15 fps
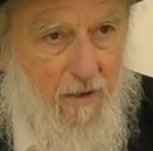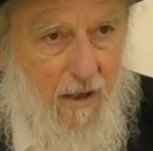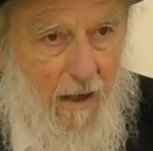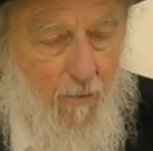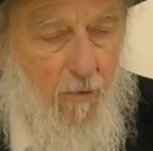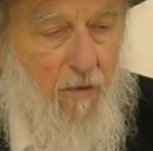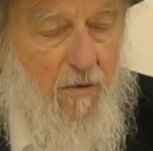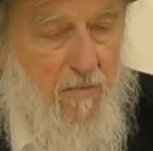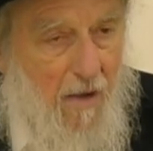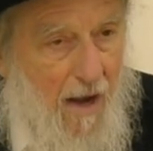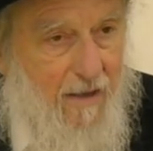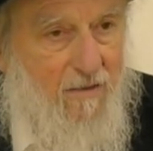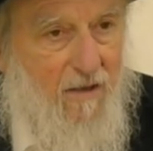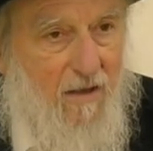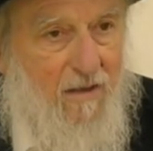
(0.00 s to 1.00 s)
And we're
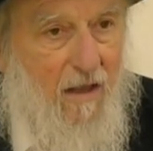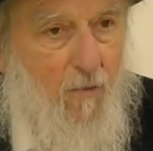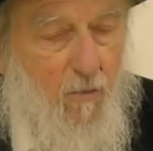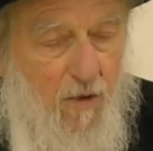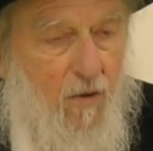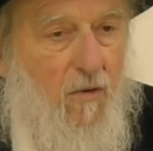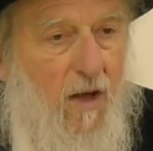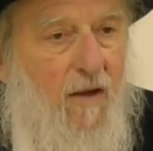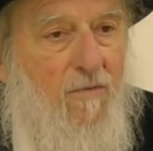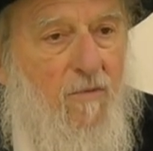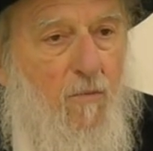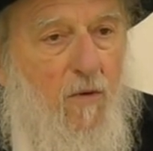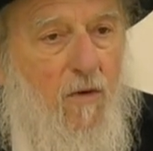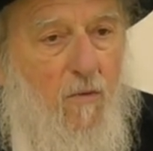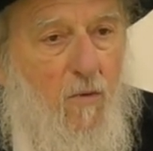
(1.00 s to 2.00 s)
reminded that we don't have,
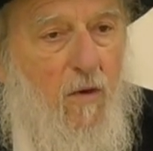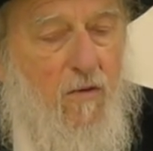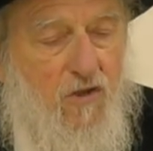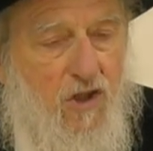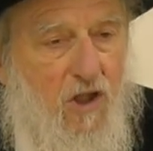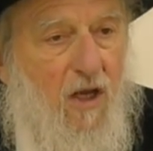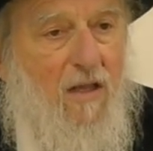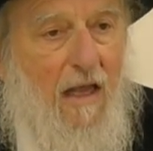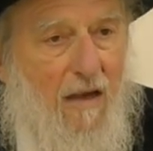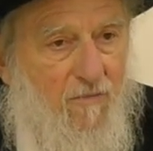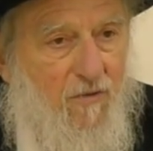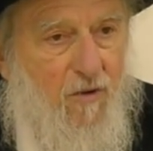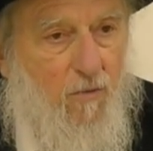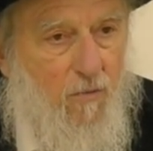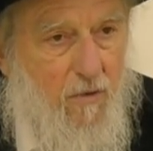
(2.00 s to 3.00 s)
we don't, we don't share that
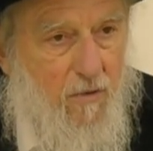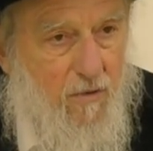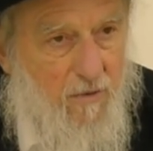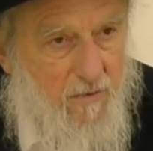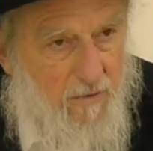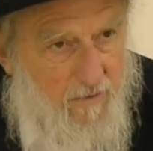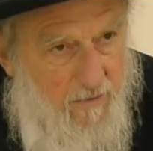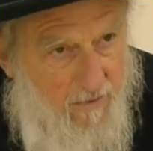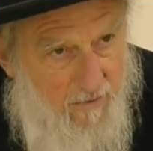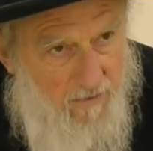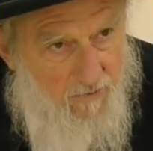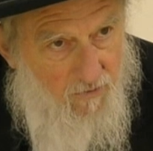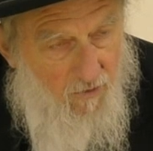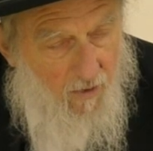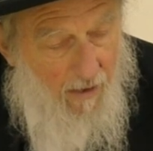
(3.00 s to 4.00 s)
view.
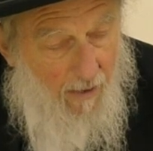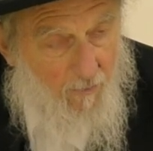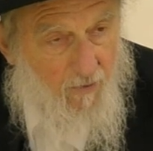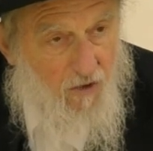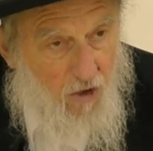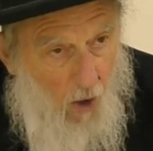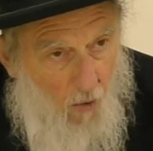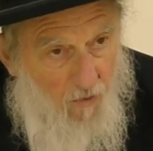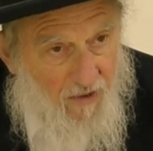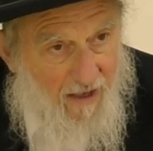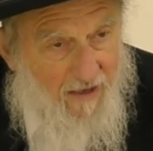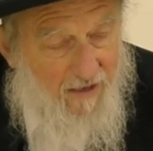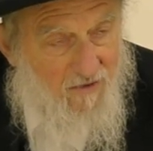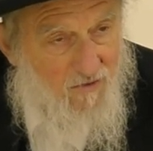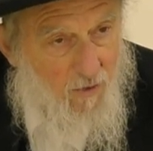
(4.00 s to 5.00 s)
So, and we know that
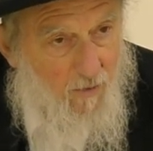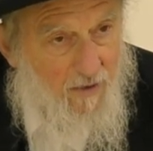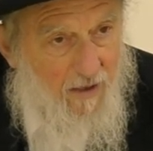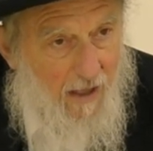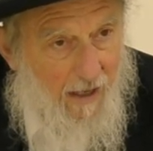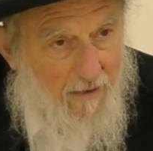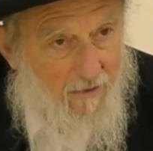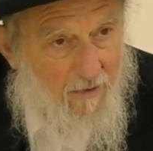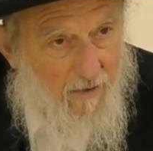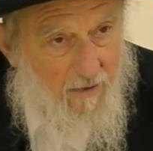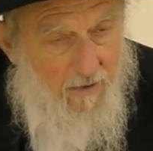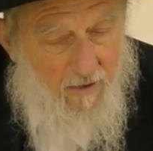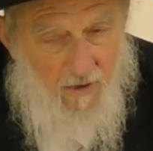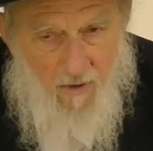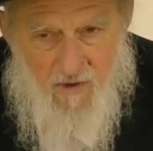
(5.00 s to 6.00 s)
he's doing that.
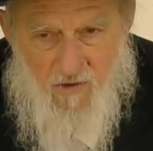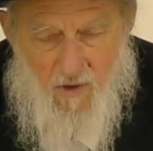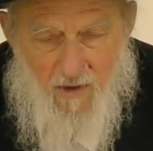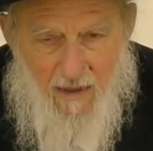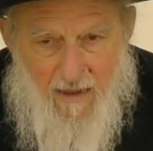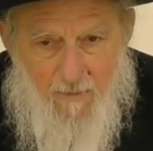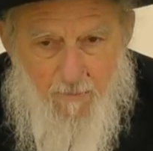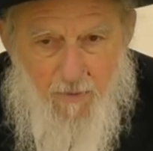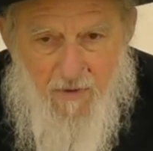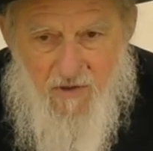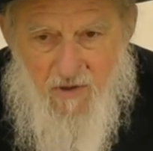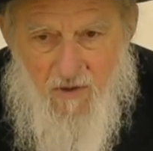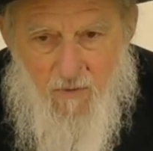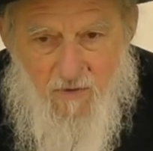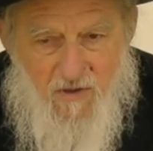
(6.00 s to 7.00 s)
You know, it's sort of like a
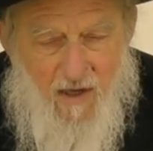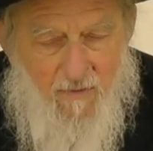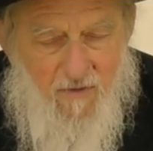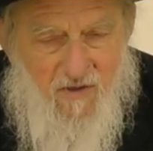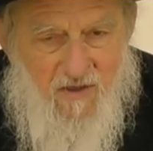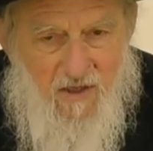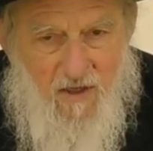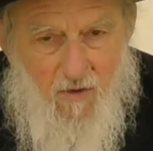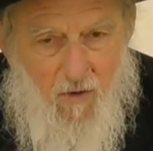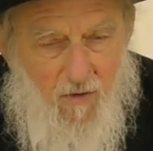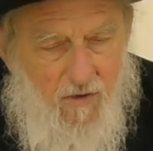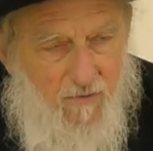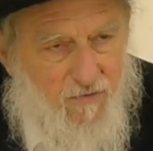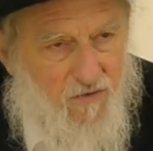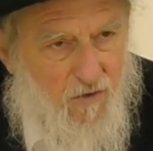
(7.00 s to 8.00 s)
person who's never seen or
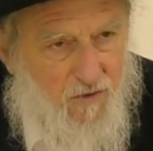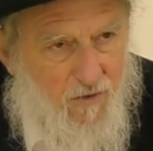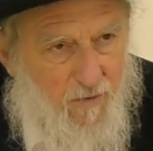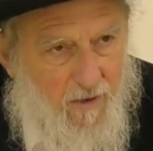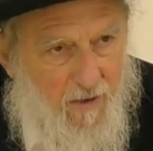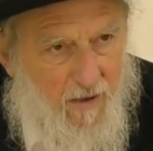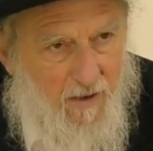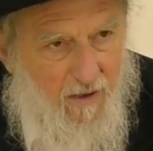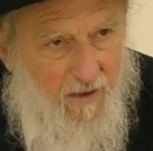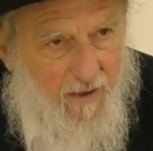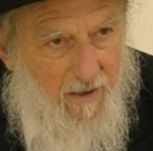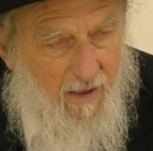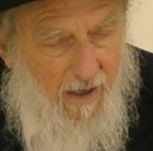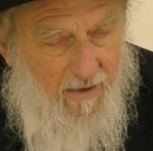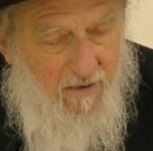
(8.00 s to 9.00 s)
heard of surgery,
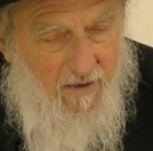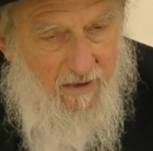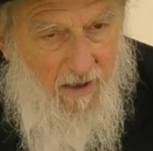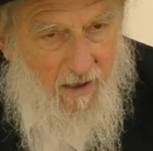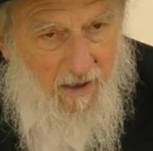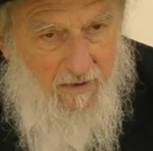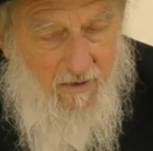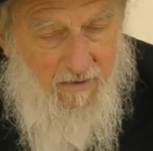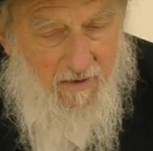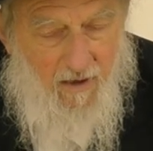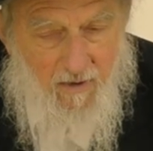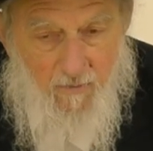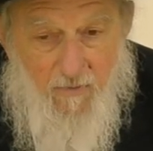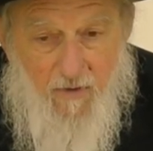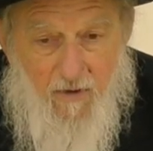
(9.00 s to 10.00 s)
and you, tell, and you tell
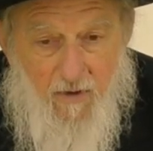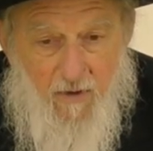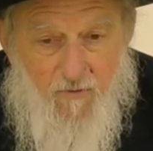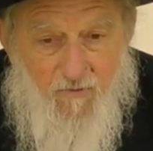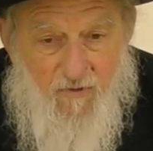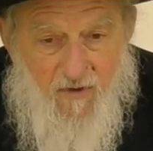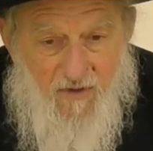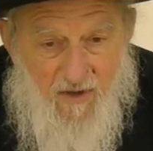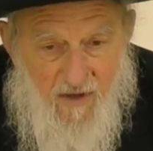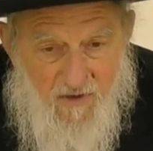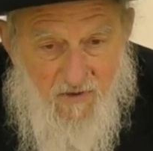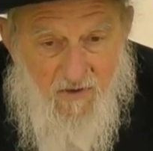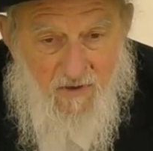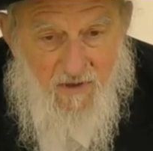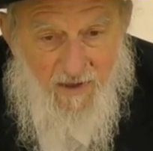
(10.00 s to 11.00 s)
them, for
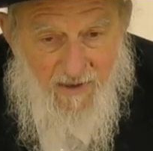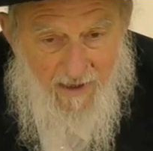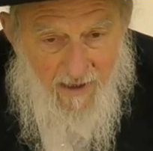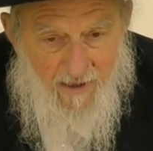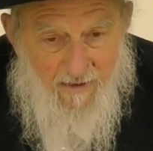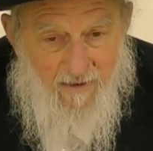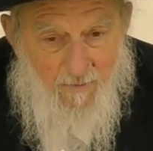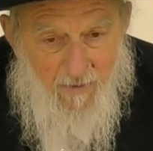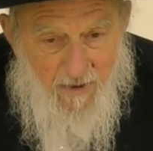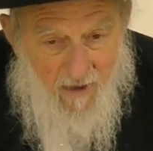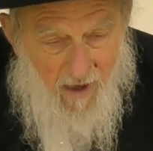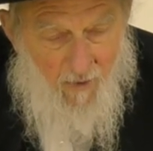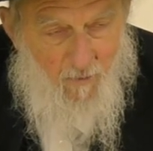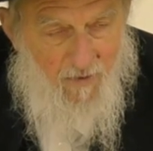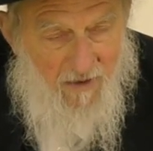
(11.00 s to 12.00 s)
this, you need to be
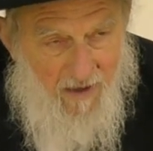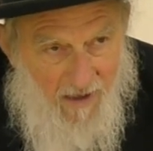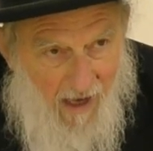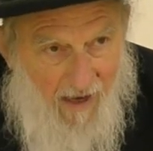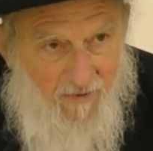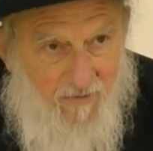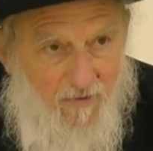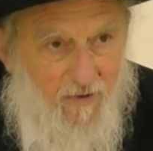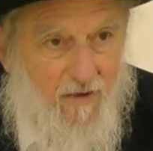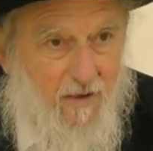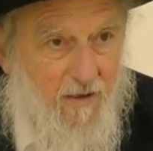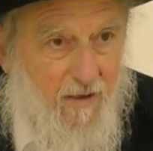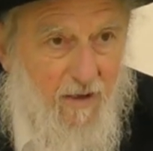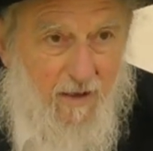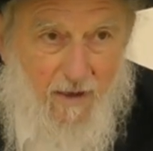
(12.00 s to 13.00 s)
cut with a knife.
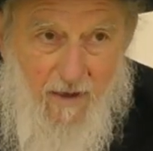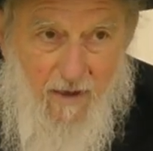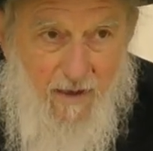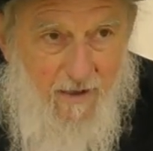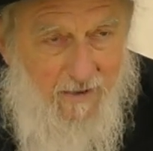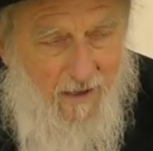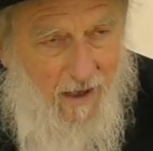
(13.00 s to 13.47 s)
He's